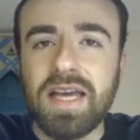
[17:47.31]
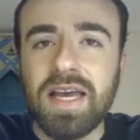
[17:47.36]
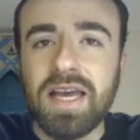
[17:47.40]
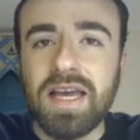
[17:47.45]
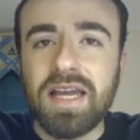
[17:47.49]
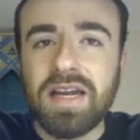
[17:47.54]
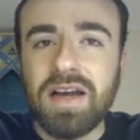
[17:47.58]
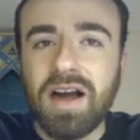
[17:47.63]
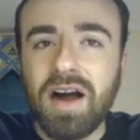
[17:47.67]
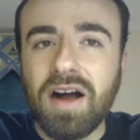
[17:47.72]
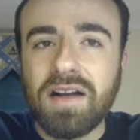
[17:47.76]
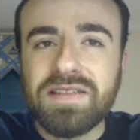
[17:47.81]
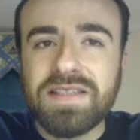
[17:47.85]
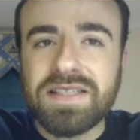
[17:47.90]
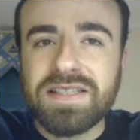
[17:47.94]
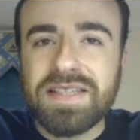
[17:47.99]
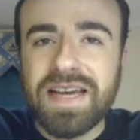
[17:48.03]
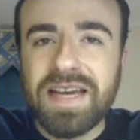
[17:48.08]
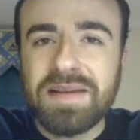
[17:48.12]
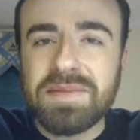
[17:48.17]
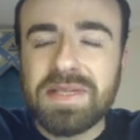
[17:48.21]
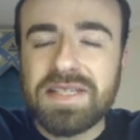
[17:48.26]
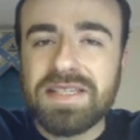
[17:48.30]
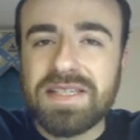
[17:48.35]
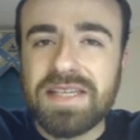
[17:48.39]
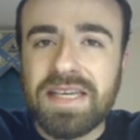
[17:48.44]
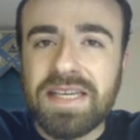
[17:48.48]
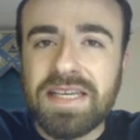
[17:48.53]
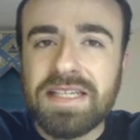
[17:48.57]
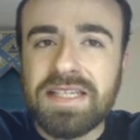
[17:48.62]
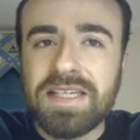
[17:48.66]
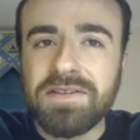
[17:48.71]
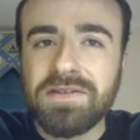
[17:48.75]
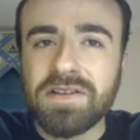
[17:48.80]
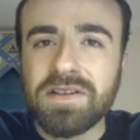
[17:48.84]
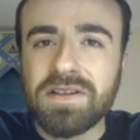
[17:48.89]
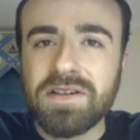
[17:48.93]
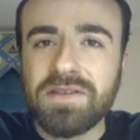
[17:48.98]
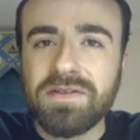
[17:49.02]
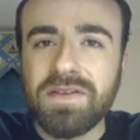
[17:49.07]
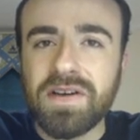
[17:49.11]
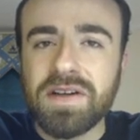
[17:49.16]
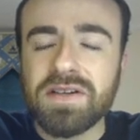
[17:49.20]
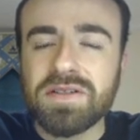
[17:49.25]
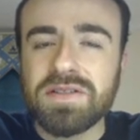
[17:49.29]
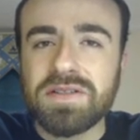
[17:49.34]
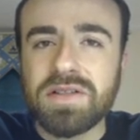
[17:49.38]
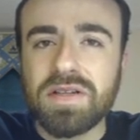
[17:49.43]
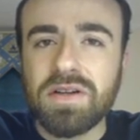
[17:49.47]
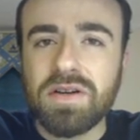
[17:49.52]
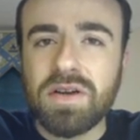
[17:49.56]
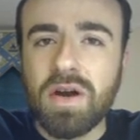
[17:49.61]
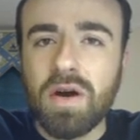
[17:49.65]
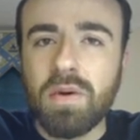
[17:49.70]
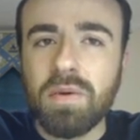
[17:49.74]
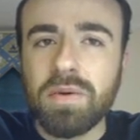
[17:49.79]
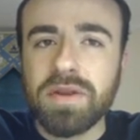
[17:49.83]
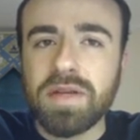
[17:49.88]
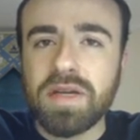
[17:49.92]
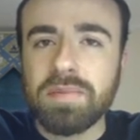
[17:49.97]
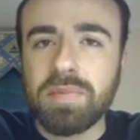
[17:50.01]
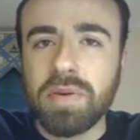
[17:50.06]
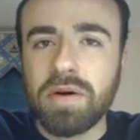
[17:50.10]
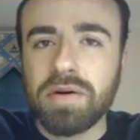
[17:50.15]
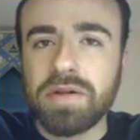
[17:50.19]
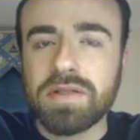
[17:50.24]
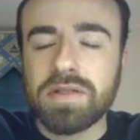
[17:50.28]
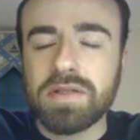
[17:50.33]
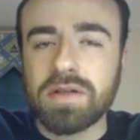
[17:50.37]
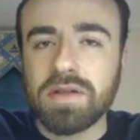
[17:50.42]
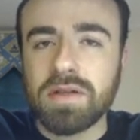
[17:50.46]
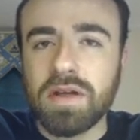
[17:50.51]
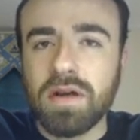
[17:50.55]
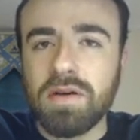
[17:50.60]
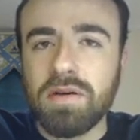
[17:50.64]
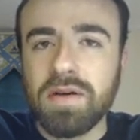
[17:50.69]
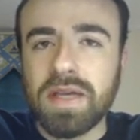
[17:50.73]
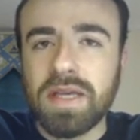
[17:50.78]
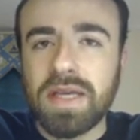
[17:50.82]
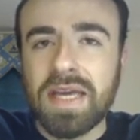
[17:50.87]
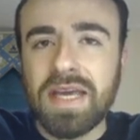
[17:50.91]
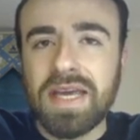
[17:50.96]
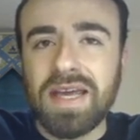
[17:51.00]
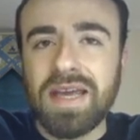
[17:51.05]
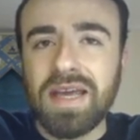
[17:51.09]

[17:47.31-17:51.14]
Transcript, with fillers: and oftentimes it's easy for the defenders to know where the opponents are going,